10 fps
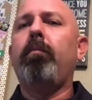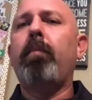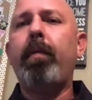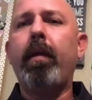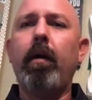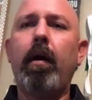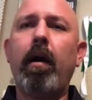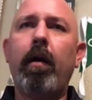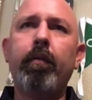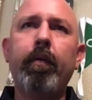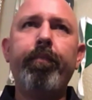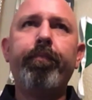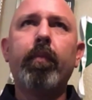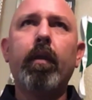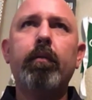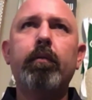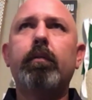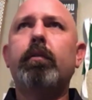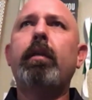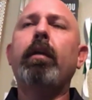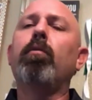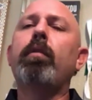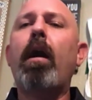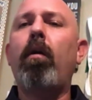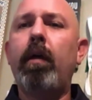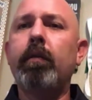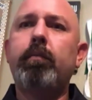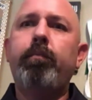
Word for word: maybe uh, singled out as